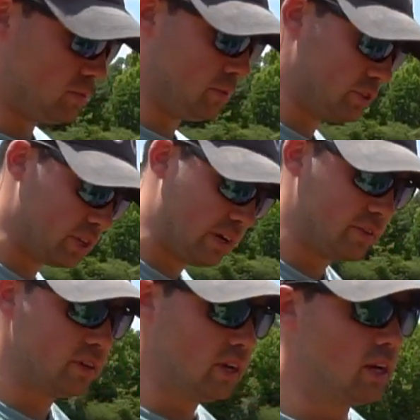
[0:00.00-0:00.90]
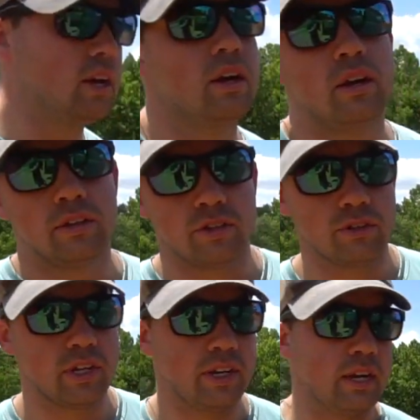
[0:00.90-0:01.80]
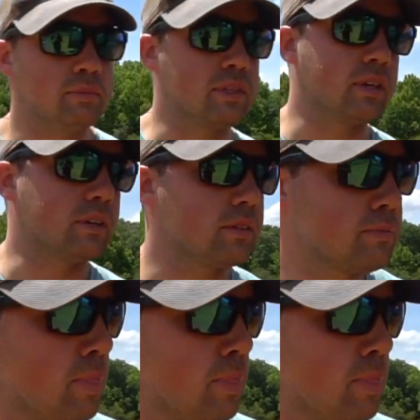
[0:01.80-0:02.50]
when we're driving. Turns out not to be the case.